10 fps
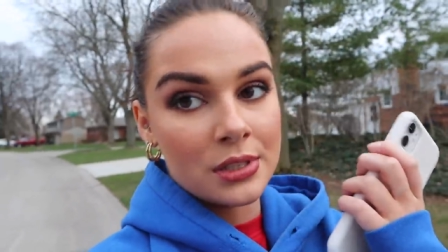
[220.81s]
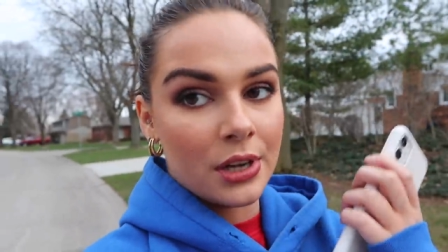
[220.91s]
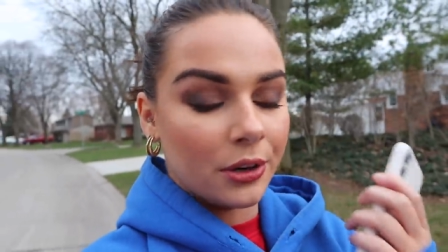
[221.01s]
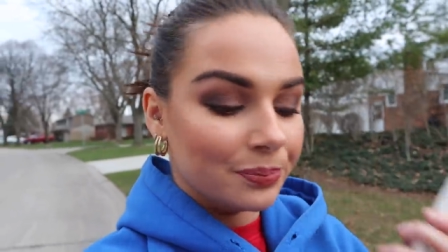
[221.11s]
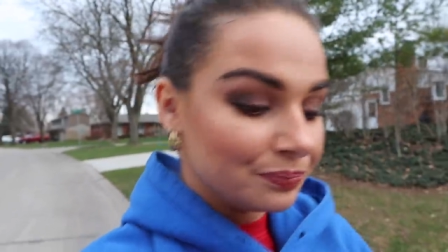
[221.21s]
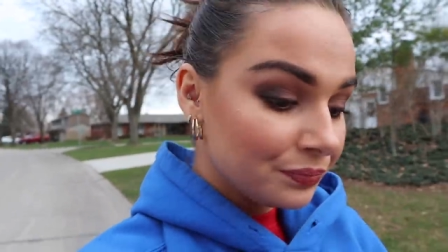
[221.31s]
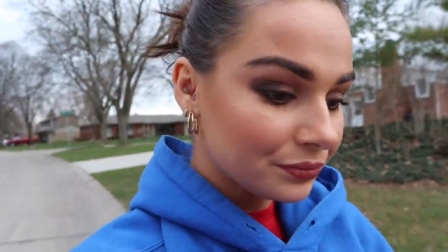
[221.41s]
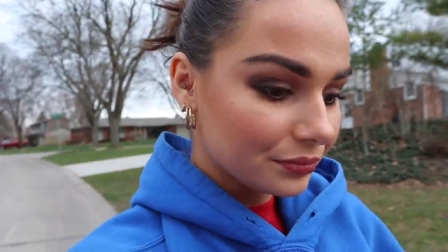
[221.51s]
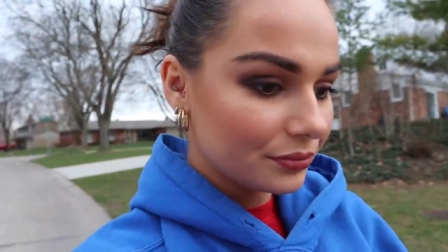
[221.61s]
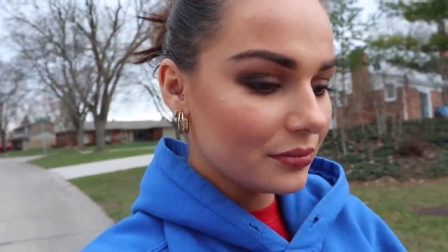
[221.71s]
So
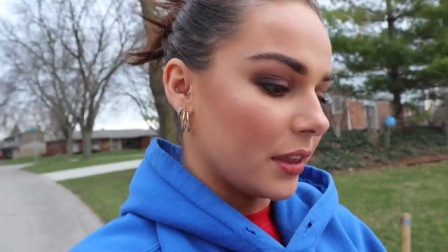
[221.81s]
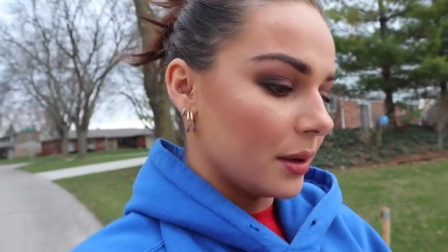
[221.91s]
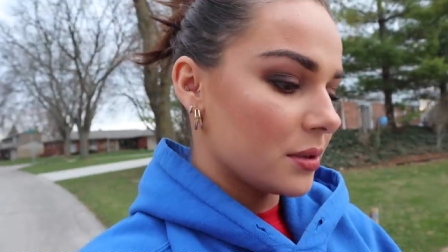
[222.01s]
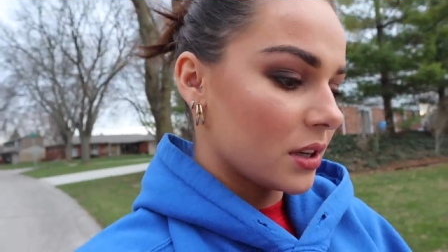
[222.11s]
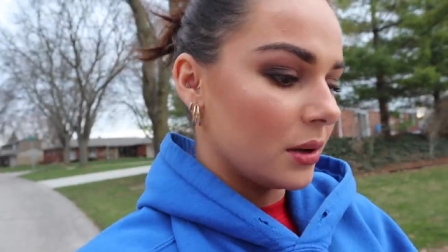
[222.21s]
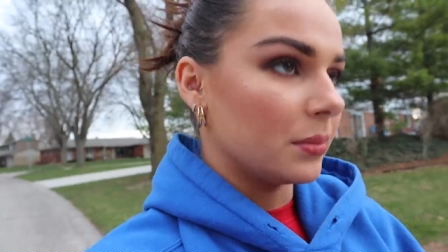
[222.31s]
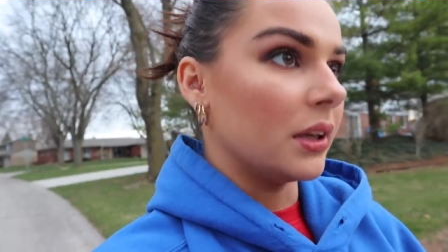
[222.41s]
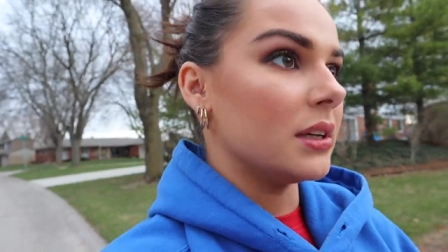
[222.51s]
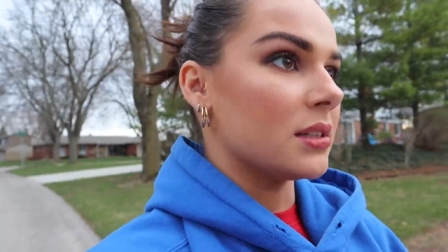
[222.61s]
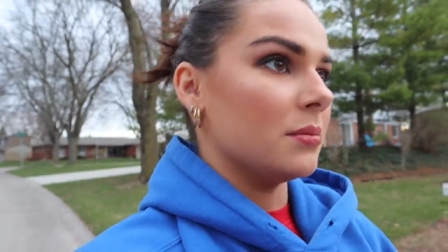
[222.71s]
I think I'm just gonna
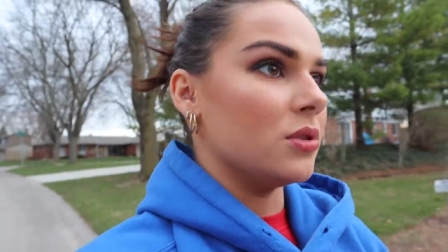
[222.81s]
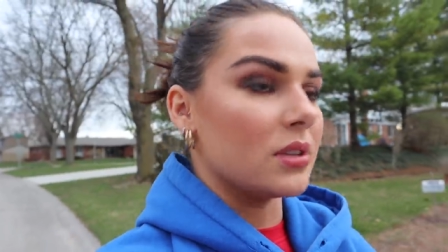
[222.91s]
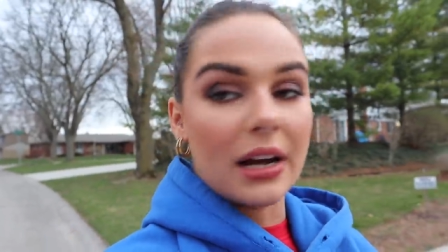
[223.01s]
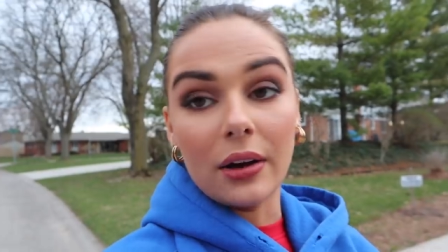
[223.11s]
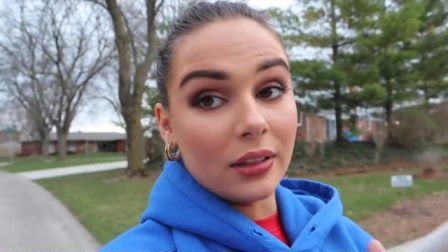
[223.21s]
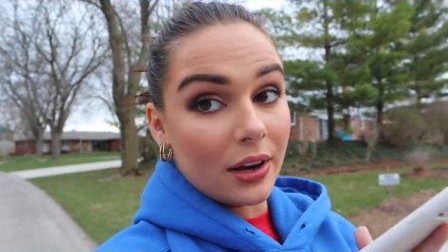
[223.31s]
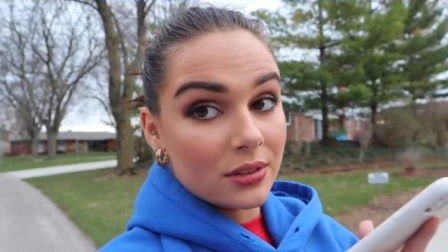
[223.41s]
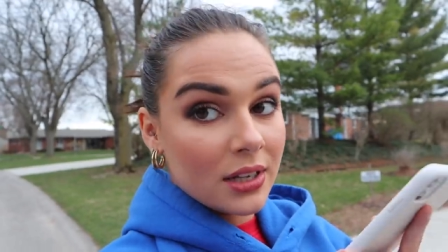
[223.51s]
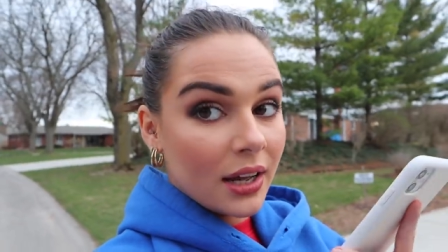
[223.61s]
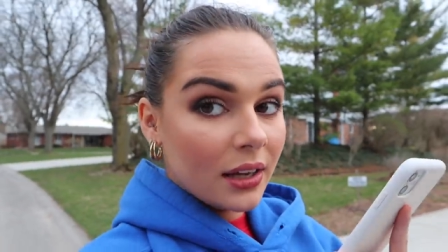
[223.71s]
play some music out
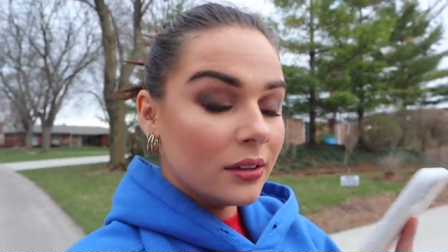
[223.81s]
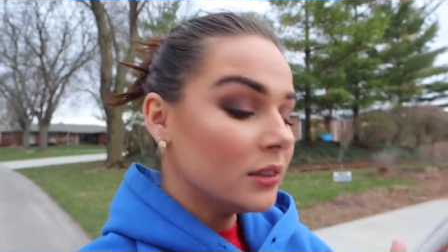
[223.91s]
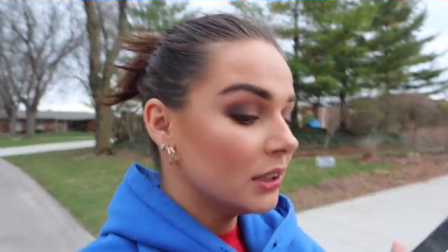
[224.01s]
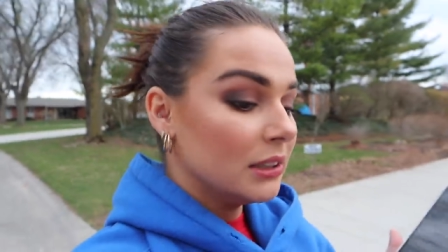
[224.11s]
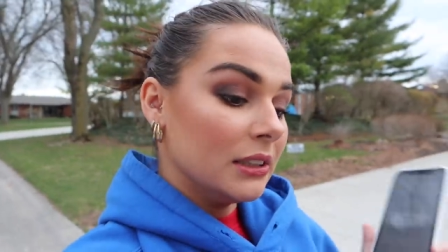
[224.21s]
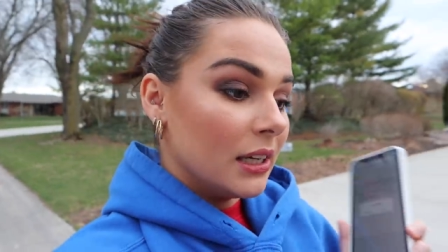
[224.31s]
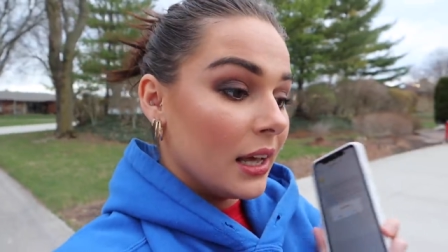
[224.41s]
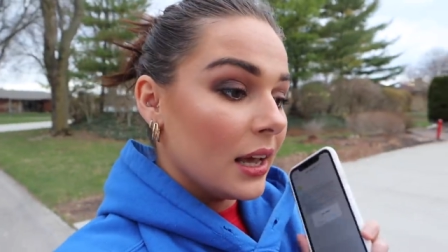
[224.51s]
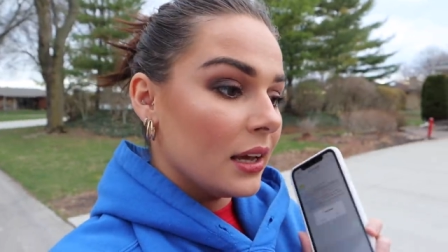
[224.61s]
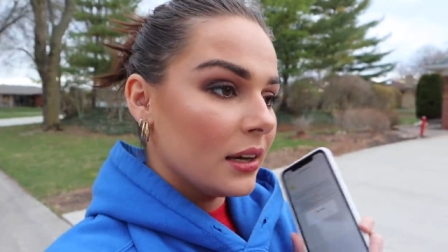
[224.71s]
loud today
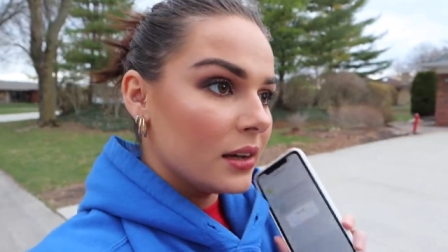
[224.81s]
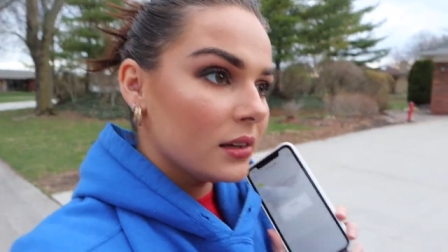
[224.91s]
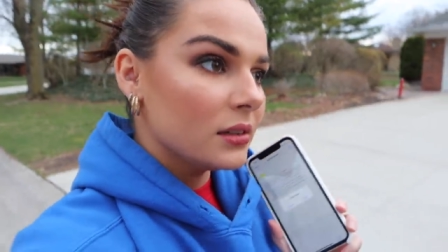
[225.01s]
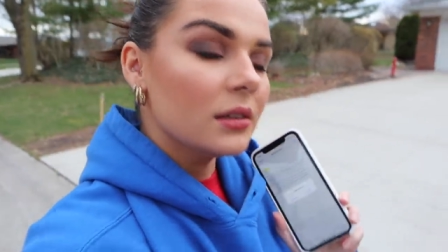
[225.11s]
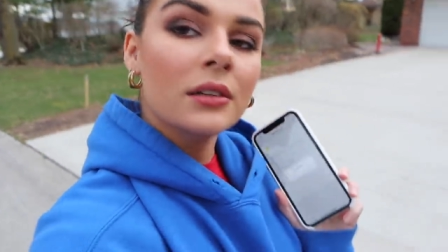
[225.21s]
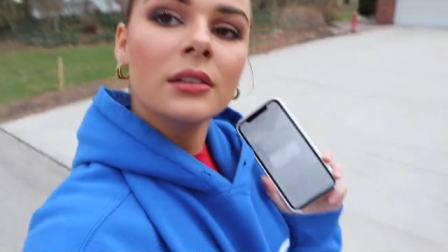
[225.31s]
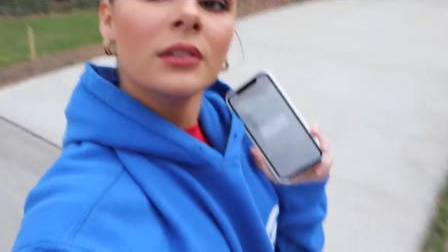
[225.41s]
and